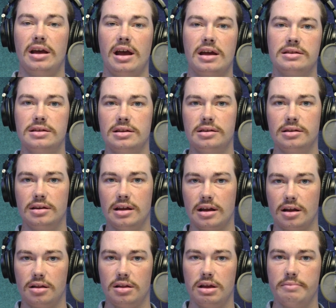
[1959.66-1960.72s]
and didn't
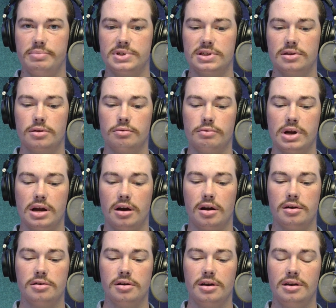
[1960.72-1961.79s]
eclipse
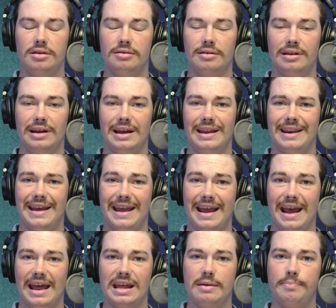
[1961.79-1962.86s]
300 in
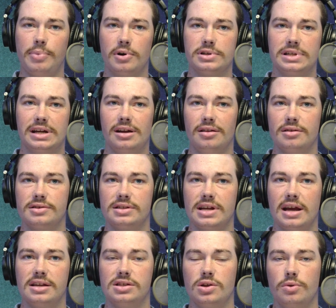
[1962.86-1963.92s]
any particular
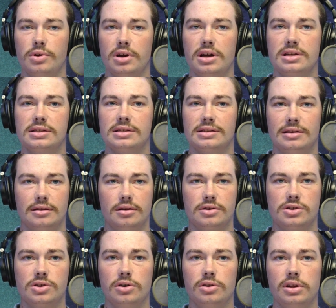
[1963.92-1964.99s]
set. So
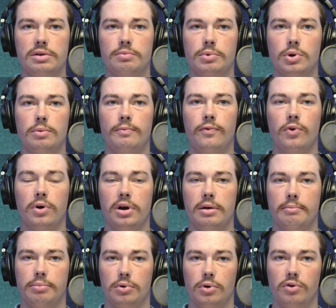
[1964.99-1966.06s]
there's certainly room for
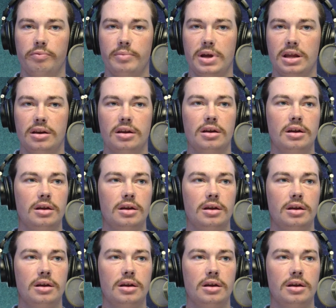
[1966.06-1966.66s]
improvement.